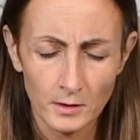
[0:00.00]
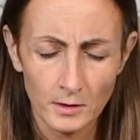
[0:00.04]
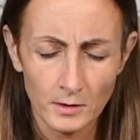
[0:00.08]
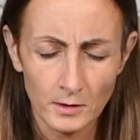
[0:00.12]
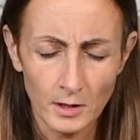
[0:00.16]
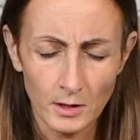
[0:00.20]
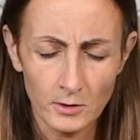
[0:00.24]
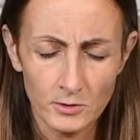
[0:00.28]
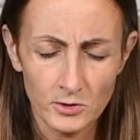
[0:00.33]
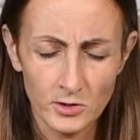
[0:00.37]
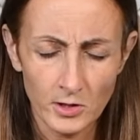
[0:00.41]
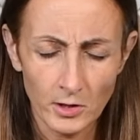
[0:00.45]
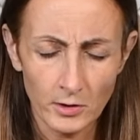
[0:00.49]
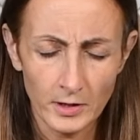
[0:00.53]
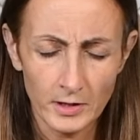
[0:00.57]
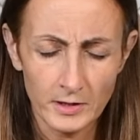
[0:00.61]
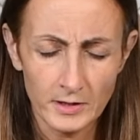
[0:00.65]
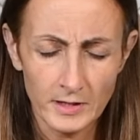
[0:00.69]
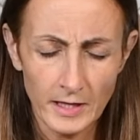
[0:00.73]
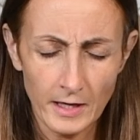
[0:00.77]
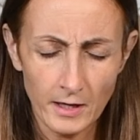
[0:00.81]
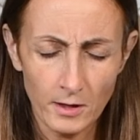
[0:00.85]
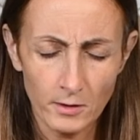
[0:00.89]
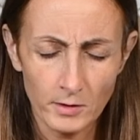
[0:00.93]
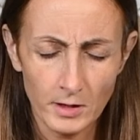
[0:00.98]
Now starting
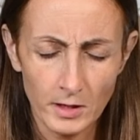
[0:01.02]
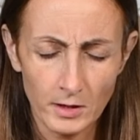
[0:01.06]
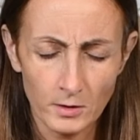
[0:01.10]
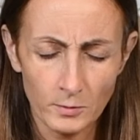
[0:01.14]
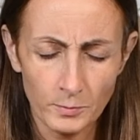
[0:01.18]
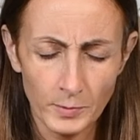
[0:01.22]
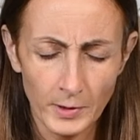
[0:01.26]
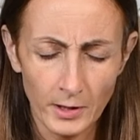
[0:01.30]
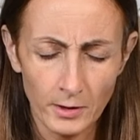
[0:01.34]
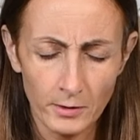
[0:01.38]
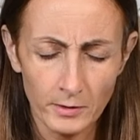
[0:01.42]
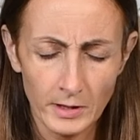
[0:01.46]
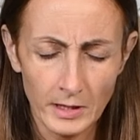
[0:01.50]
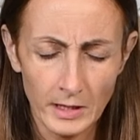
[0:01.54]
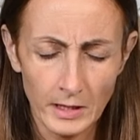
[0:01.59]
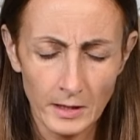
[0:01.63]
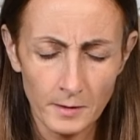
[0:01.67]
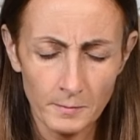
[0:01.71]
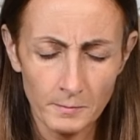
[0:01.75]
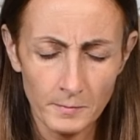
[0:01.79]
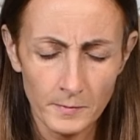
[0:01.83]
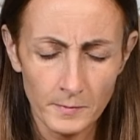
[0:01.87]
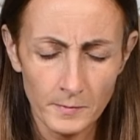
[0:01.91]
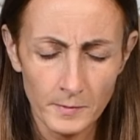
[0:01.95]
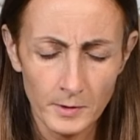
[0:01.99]
down at your
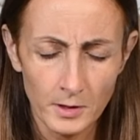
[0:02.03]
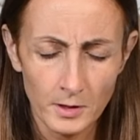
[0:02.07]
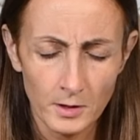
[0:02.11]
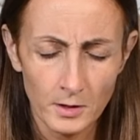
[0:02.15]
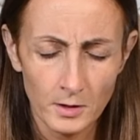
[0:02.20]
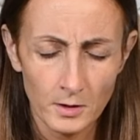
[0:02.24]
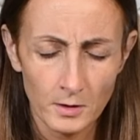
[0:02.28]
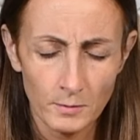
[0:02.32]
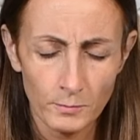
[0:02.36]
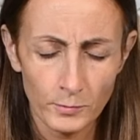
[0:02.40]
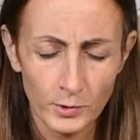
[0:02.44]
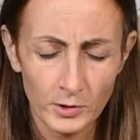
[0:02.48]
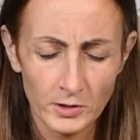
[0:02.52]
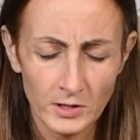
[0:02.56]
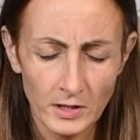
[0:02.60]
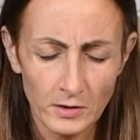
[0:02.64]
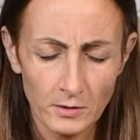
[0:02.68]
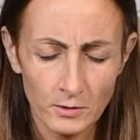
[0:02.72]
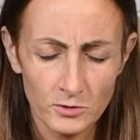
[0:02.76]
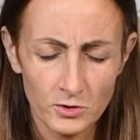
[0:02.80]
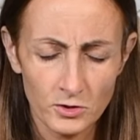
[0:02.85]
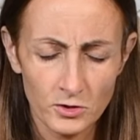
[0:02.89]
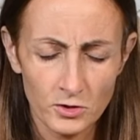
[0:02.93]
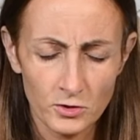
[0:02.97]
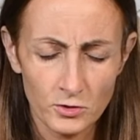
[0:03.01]
perineum, pretend
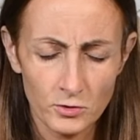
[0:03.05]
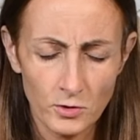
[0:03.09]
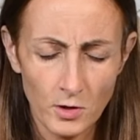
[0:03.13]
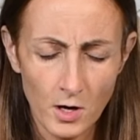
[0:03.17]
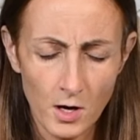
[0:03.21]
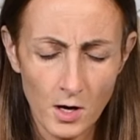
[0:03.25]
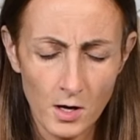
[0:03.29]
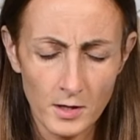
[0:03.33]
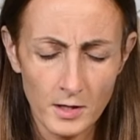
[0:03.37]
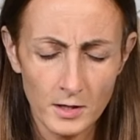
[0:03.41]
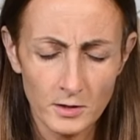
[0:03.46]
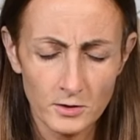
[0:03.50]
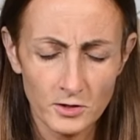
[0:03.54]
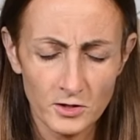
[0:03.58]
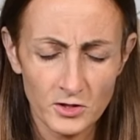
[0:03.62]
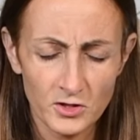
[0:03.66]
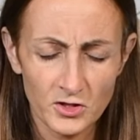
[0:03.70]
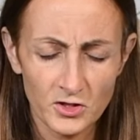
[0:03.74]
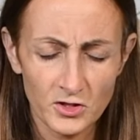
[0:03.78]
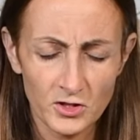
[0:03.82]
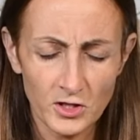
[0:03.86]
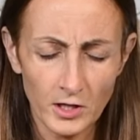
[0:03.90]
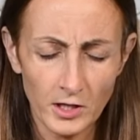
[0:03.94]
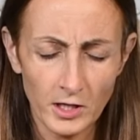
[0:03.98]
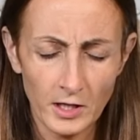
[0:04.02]
there's a straw and
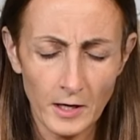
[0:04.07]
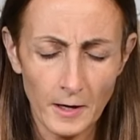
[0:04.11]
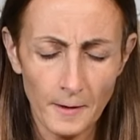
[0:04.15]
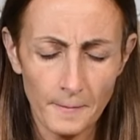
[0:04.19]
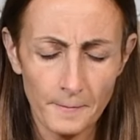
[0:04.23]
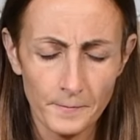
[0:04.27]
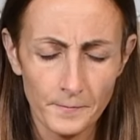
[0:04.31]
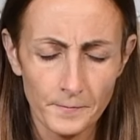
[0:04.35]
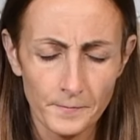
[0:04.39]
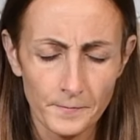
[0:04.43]
just suck it up.